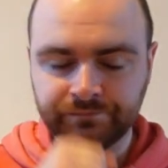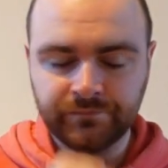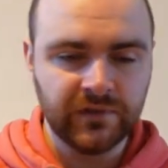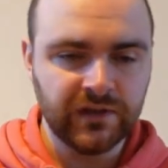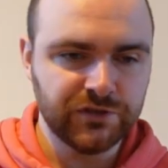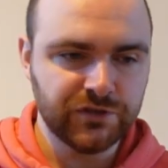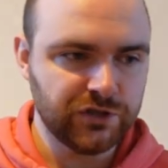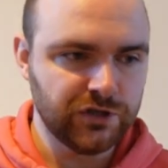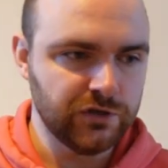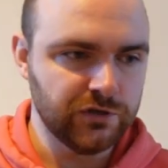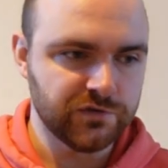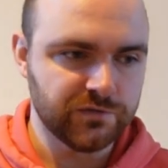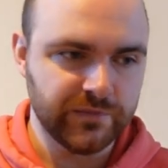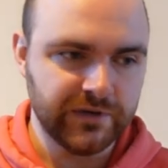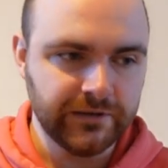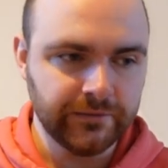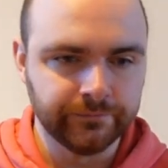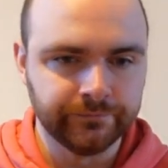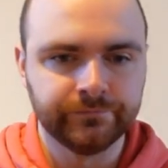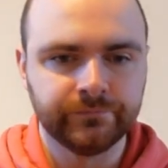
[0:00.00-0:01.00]
Excuse
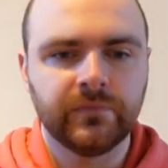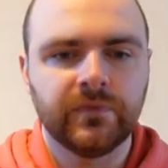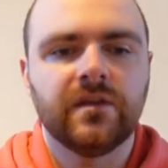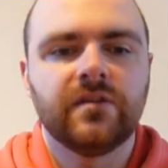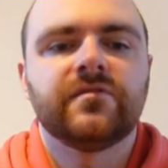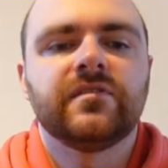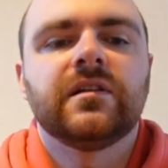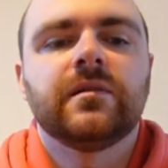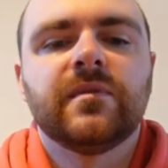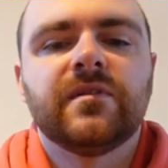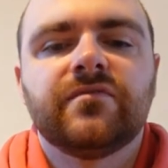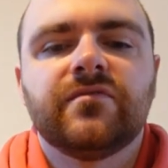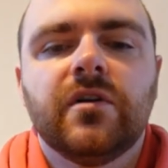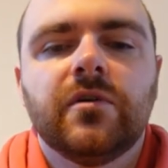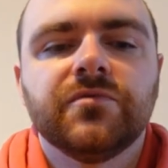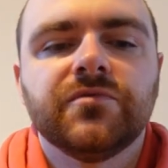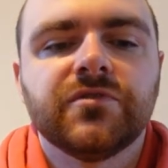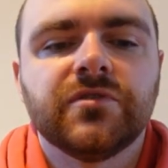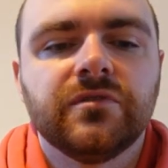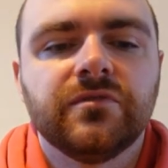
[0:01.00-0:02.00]
me. I feel like my
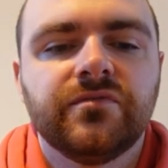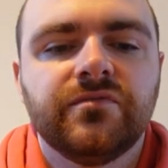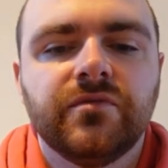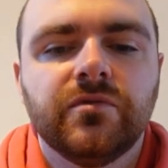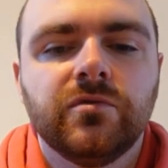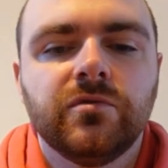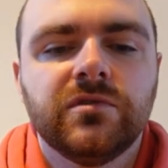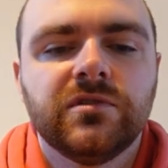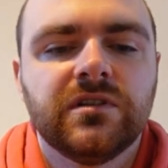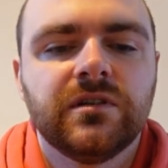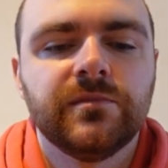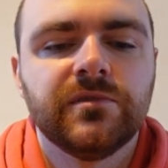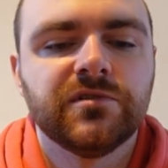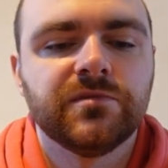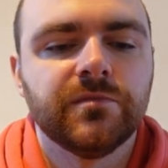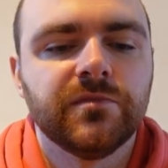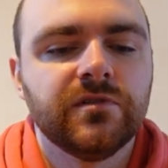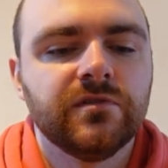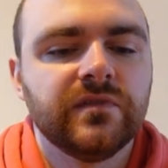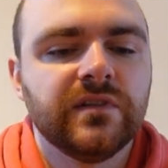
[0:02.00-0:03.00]
phone's going to fall, so I'll just
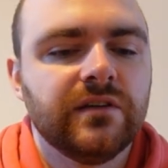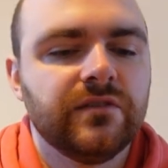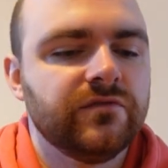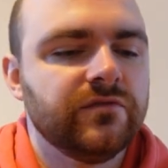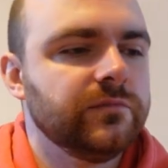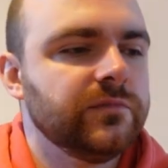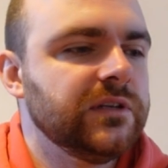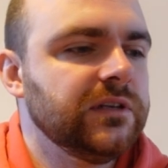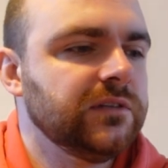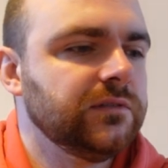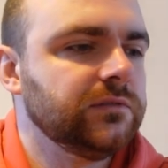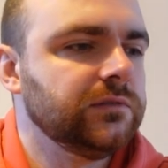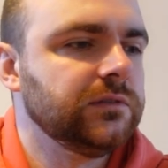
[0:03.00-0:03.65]
move that from there.